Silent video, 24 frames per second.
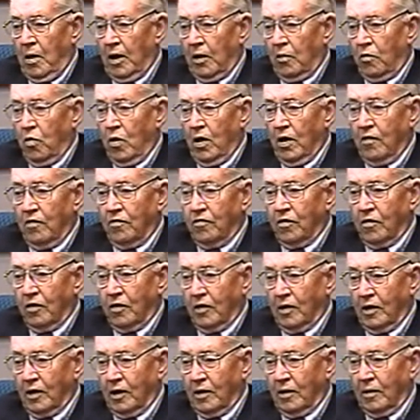make way
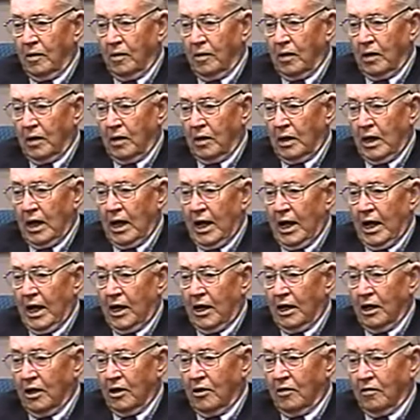for the
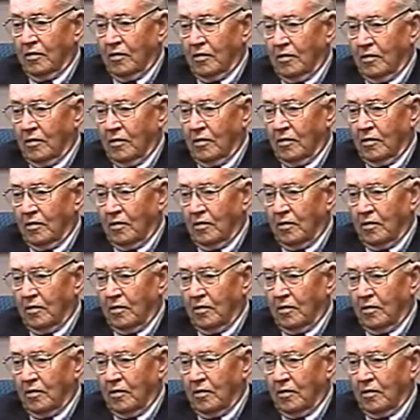landing of